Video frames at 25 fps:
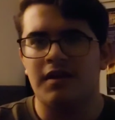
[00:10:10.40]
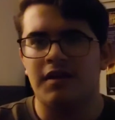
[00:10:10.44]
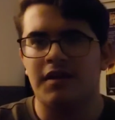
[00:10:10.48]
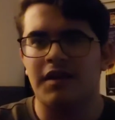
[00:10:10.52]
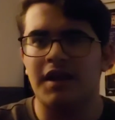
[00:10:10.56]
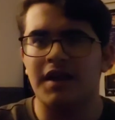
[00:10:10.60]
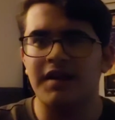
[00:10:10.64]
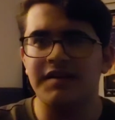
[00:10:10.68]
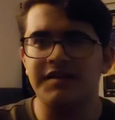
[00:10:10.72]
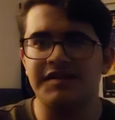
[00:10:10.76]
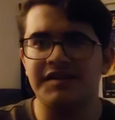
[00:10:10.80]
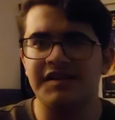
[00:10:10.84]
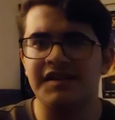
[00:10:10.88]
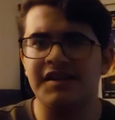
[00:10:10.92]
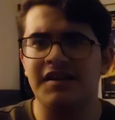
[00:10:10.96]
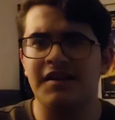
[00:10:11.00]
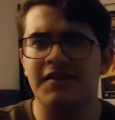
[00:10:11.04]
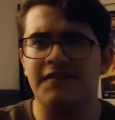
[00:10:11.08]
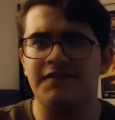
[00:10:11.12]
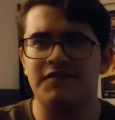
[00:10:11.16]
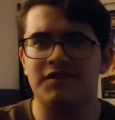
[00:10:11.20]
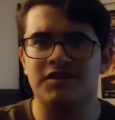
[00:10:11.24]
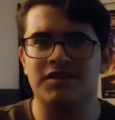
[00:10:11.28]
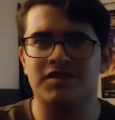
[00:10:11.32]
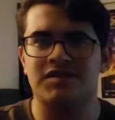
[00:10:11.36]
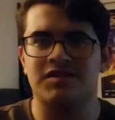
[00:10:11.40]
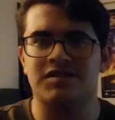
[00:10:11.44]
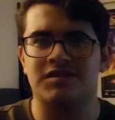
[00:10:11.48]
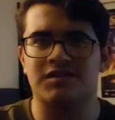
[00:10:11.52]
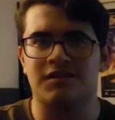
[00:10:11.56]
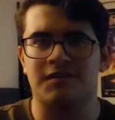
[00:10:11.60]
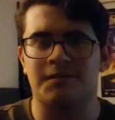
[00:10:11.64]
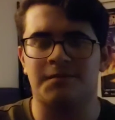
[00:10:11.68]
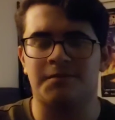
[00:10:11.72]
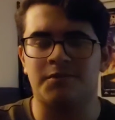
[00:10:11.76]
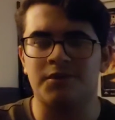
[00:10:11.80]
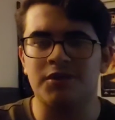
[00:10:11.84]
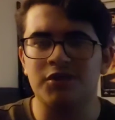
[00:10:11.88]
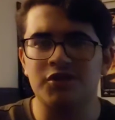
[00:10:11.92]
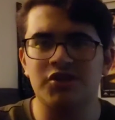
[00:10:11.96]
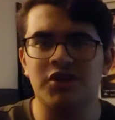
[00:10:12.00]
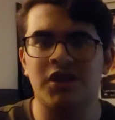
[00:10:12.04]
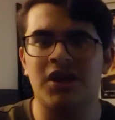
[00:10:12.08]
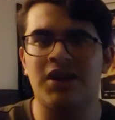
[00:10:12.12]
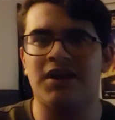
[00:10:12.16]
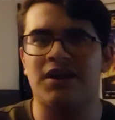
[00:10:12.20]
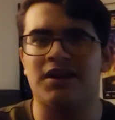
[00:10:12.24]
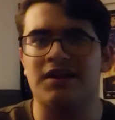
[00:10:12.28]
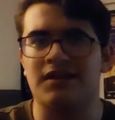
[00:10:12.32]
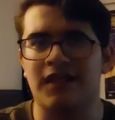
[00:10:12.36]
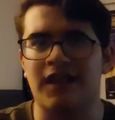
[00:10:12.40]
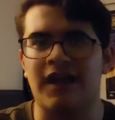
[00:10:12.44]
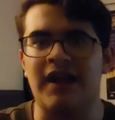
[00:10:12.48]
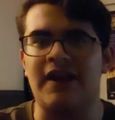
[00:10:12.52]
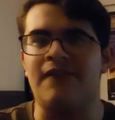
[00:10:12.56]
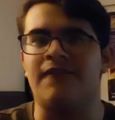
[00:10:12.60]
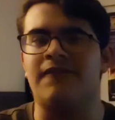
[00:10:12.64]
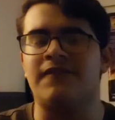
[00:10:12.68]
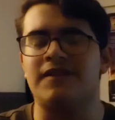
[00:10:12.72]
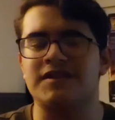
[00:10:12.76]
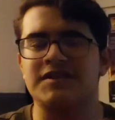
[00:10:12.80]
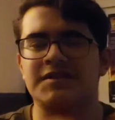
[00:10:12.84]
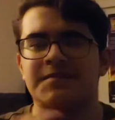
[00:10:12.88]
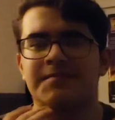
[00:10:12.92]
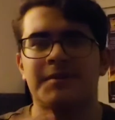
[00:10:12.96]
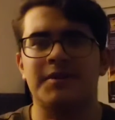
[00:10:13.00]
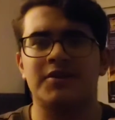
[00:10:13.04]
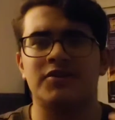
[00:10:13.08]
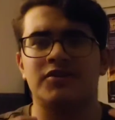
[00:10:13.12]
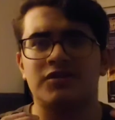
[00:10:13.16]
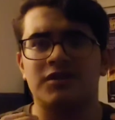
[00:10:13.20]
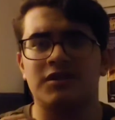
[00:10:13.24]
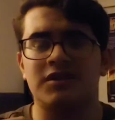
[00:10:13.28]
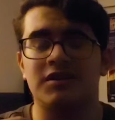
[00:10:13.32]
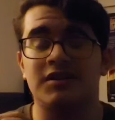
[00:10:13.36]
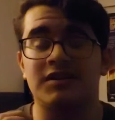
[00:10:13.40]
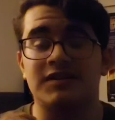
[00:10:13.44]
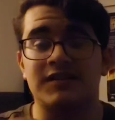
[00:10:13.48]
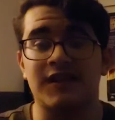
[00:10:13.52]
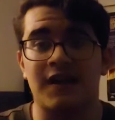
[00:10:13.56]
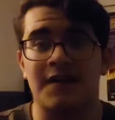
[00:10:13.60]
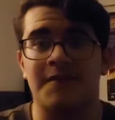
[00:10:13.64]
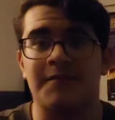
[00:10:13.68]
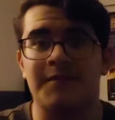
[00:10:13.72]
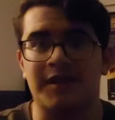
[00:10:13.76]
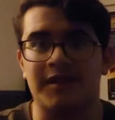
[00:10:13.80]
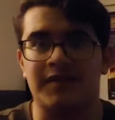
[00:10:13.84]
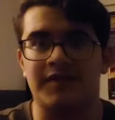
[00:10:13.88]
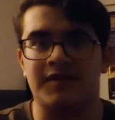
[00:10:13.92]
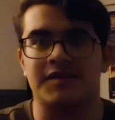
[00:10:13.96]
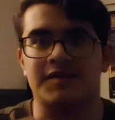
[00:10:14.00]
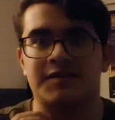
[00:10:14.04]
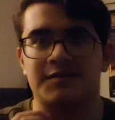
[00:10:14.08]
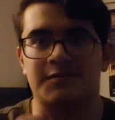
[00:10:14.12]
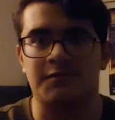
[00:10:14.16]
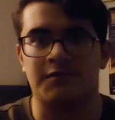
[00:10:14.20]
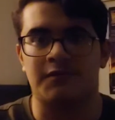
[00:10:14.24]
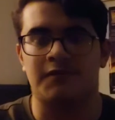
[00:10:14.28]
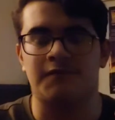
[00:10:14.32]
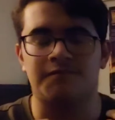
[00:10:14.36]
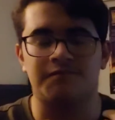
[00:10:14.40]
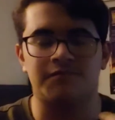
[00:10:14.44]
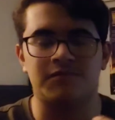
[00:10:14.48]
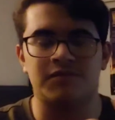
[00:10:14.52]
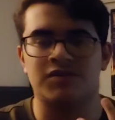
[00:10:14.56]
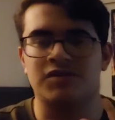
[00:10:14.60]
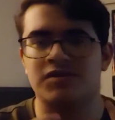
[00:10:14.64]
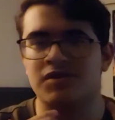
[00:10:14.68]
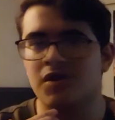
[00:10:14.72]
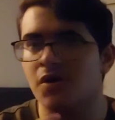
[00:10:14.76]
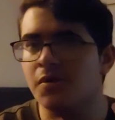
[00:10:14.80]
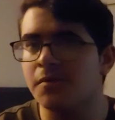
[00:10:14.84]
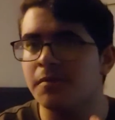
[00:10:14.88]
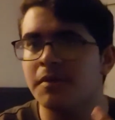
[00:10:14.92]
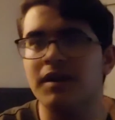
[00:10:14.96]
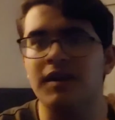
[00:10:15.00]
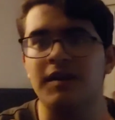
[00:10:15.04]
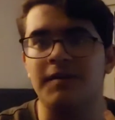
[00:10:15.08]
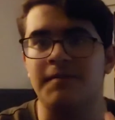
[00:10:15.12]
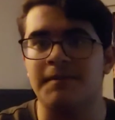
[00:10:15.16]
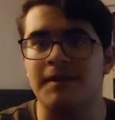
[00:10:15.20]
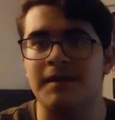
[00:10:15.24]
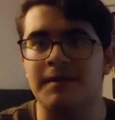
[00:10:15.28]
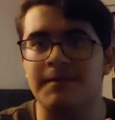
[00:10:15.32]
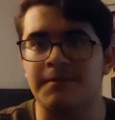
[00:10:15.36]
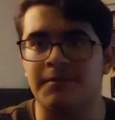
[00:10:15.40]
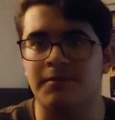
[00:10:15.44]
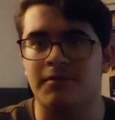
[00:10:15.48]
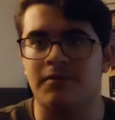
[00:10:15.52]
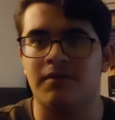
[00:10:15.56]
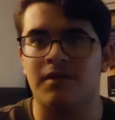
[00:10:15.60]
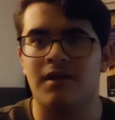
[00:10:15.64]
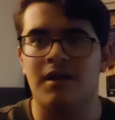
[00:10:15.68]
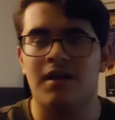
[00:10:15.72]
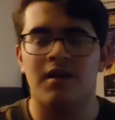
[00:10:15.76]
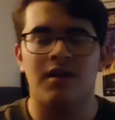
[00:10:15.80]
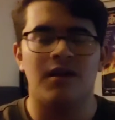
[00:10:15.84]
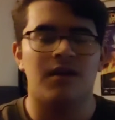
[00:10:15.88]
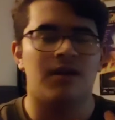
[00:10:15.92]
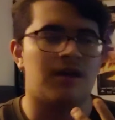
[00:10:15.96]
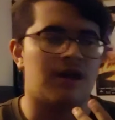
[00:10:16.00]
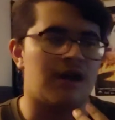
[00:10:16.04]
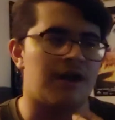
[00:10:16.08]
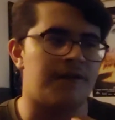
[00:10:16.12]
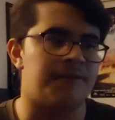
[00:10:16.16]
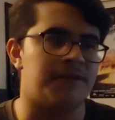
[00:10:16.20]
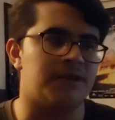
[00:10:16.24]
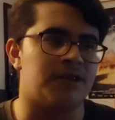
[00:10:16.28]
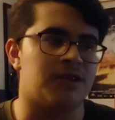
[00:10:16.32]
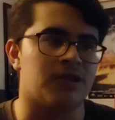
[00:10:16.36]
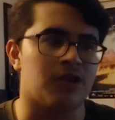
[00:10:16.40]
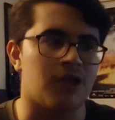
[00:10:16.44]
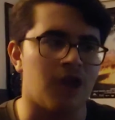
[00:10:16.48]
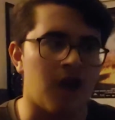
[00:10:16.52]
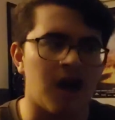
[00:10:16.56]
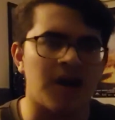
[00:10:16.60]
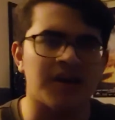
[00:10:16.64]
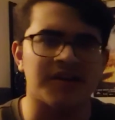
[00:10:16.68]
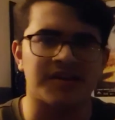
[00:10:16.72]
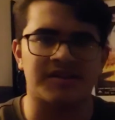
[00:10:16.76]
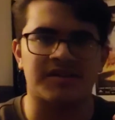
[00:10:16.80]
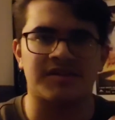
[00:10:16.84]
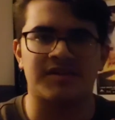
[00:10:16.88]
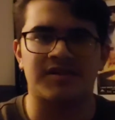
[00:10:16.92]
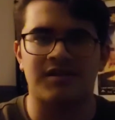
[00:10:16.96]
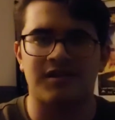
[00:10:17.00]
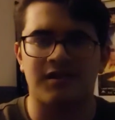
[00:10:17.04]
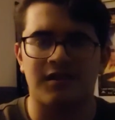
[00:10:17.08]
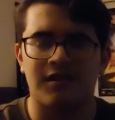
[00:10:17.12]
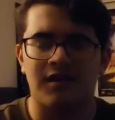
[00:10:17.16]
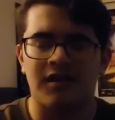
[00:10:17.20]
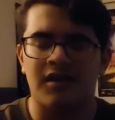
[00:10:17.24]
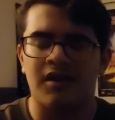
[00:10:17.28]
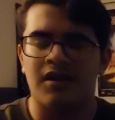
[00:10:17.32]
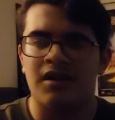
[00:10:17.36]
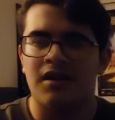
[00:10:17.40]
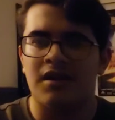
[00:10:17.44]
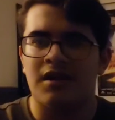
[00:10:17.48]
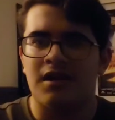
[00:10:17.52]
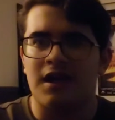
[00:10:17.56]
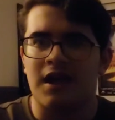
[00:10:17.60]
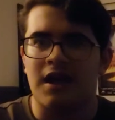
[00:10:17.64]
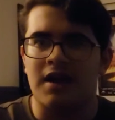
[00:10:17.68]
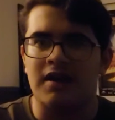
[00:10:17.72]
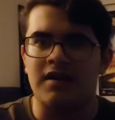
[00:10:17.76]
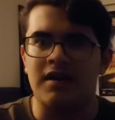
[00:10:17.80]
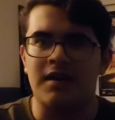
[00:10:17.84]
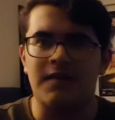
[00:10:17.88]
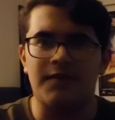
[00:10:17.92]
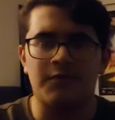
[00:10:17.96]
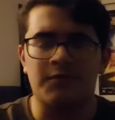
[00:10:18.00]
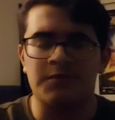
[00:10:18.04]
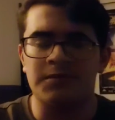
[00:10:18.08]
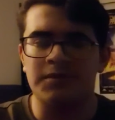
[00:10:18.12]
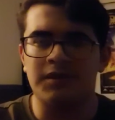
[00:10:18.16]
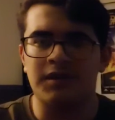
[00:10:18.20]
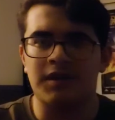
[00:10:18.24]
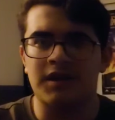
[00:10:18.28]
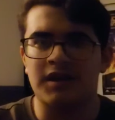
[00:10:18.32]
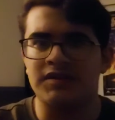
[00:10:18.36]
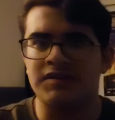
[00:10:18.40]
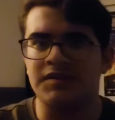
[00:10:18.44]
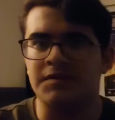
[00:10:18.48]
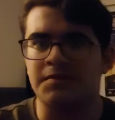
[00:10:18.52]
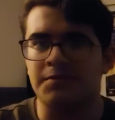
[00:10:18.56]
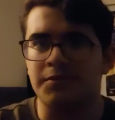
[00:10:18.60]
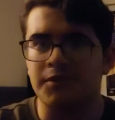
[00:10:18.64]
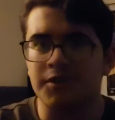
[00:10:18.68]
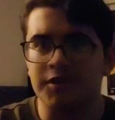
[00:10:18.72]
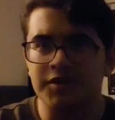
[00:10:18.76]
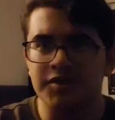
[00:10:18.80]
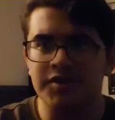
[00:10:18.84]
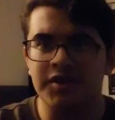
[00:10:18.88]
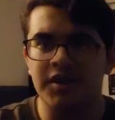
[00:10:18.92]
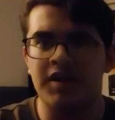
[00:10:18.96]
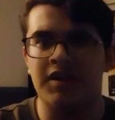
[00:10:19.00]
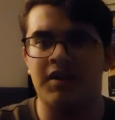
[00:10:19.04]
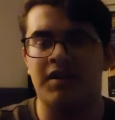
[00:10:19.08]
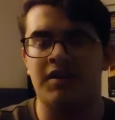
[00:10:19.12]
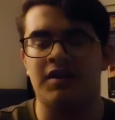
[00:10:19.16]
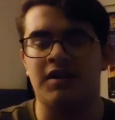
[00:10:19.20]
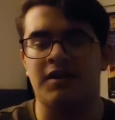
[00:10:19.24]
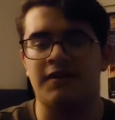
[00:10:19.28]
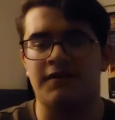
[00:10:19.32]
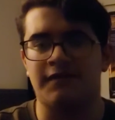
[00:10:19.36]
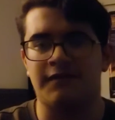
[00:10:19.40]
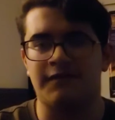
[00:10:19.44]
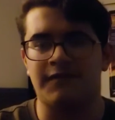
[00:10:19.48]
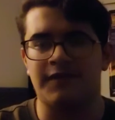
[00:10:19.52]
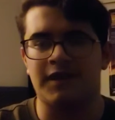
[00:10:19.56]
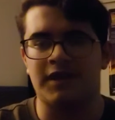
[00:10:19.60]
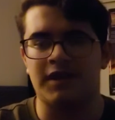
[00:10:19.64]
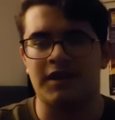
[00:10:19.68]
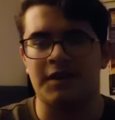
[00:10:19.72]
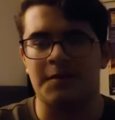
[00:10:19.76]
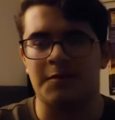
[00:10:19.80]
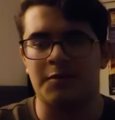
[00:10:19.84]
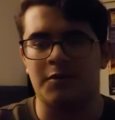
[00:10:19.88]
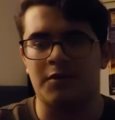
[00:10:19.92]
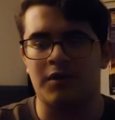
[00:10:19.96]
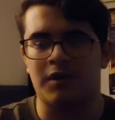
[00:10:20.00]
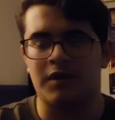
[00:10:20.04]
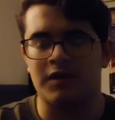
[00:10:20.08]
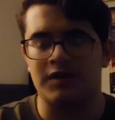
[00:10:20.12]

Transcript: The idea of just appreciating life, especially in a time like this where so many people have been lost and never really got to appreciate enough of it anymore.